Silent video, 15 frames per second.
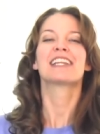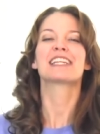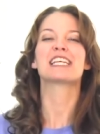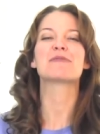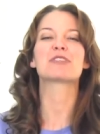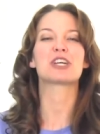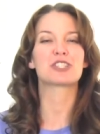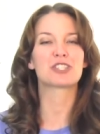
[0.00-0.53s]

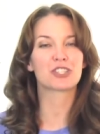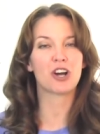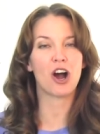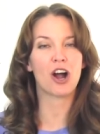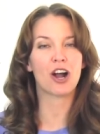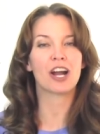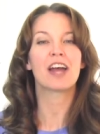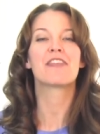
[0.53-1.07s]
leaves a
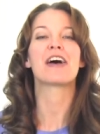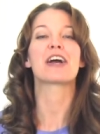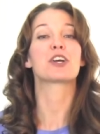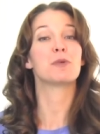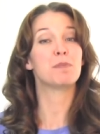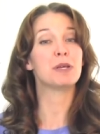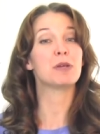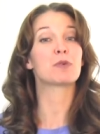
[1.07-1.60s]
scar that
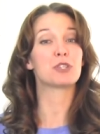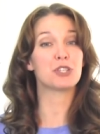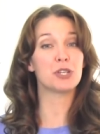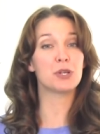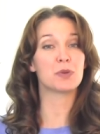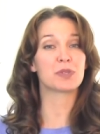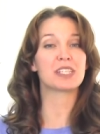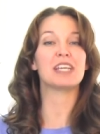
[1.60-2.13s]
could be
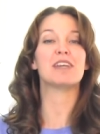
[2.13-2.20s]
reduced